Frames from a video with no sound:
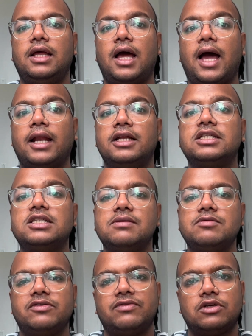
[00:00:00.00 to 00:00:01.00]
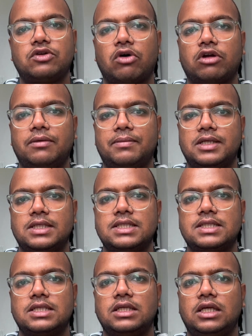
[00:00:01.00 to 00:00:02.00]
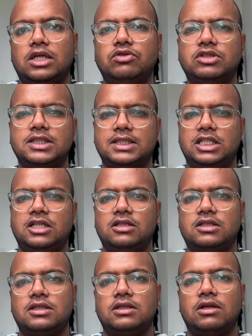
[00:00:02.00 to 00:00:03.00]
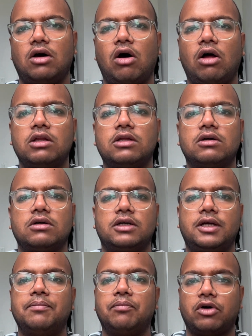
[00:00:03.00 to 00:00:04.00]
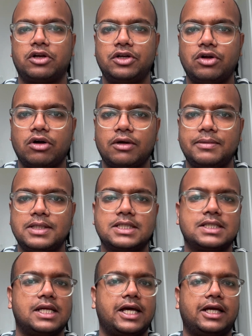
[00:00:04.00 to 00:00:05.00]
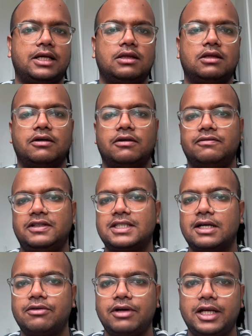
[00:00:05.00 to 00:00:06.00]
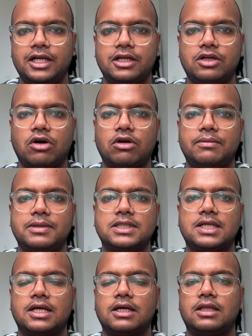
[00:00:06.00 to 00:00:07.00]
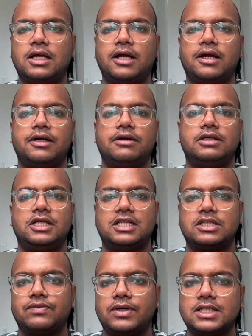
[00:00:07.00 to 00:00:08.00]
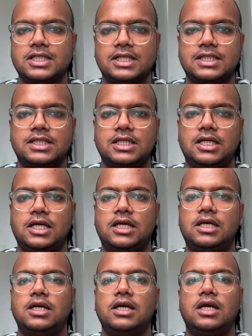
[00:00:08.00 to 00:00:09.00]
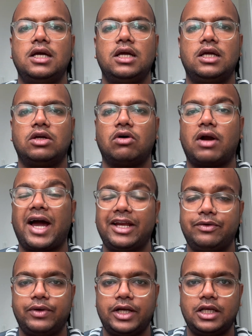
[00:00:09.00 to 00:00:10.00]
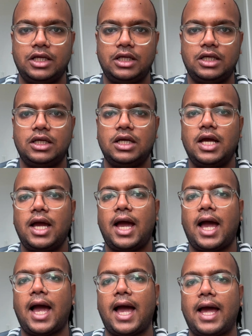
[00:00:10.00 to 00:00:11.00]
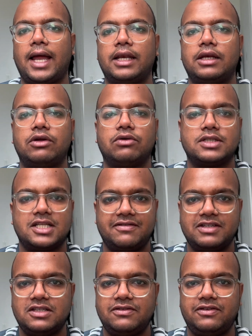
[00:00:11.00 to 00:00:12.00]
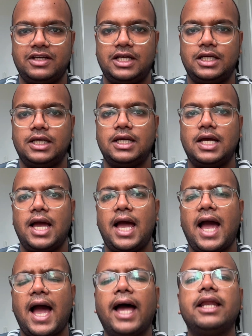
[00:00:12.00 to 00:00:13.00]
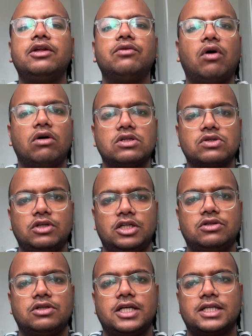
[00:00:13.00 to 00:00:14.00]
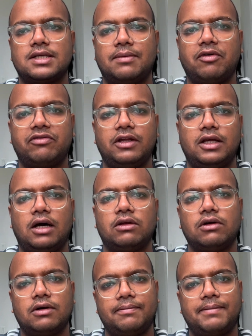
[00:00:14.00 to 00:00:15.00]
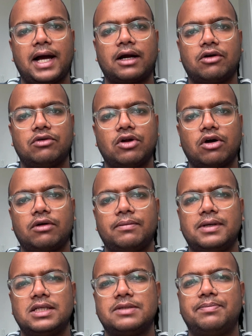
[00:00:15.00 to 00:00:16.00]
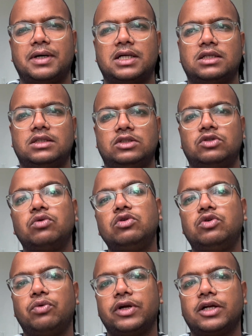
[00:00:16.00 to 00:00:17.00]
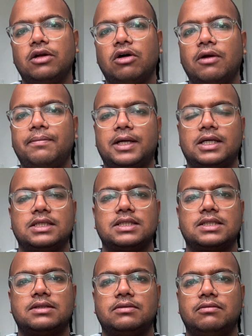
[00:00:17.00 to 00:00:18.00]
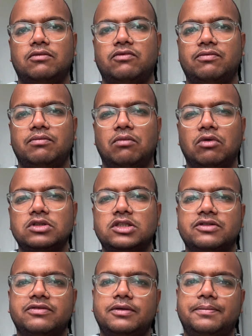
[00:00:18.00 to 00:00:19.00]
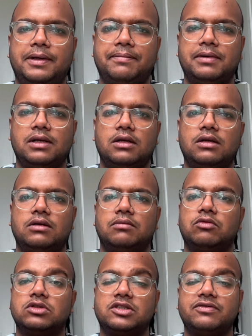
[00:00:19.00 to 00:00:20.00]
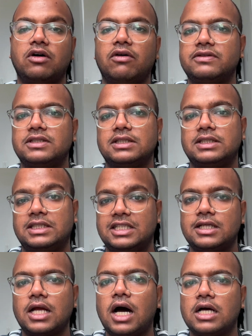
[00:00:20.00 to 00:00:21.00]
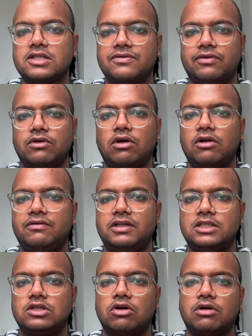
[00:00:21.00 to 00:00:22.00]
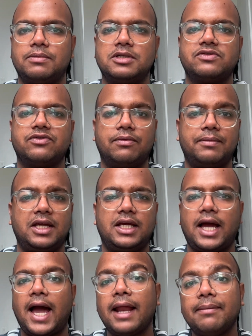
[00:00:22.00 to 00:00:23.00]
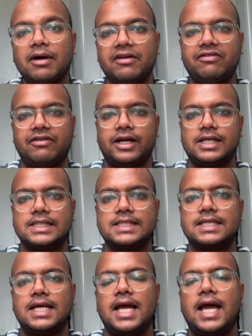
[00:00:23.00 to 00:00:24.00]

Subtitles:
And in terms of the documents, you just need all the important documents, like the visa related documents that are there, DS-160, your I-20, and your CVSV. And you also need to take some of the other background documents, but don't do it a lot, because most of the officers didn't ask for all of these documents for me and my friends.